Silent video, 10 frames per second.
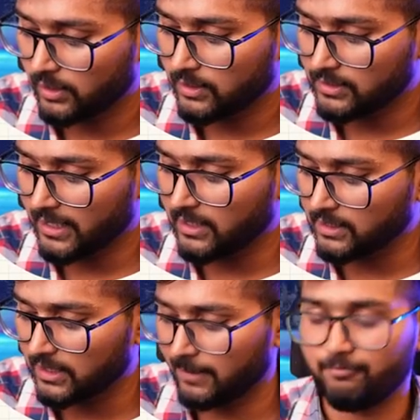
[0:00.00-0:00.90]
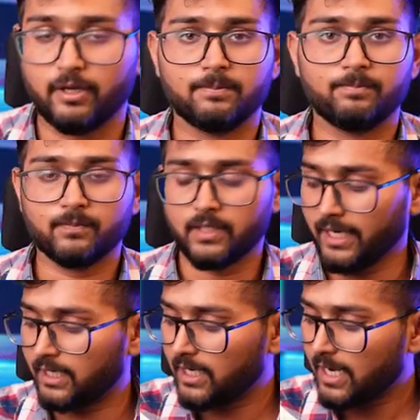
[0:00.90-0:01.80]
Say this clip 1,
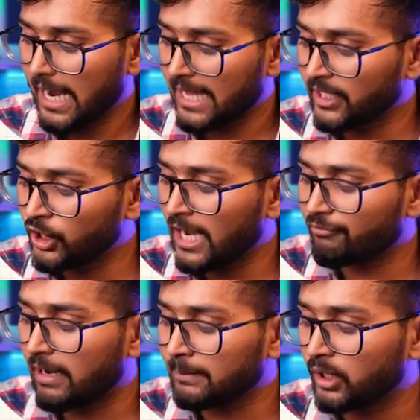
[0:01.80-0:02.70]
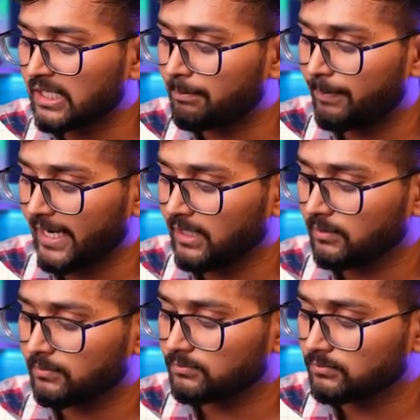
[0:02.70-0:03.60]
right? And then you have one more clip
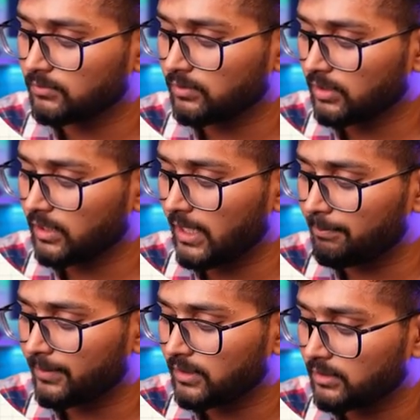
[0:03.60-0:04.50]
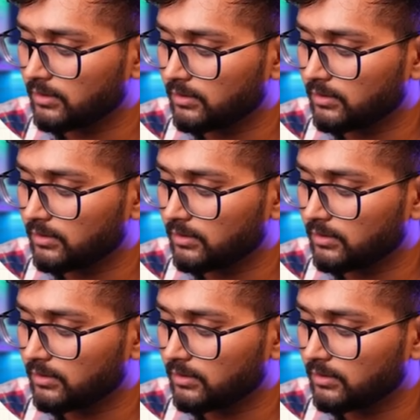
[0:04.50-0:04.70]
playing, clip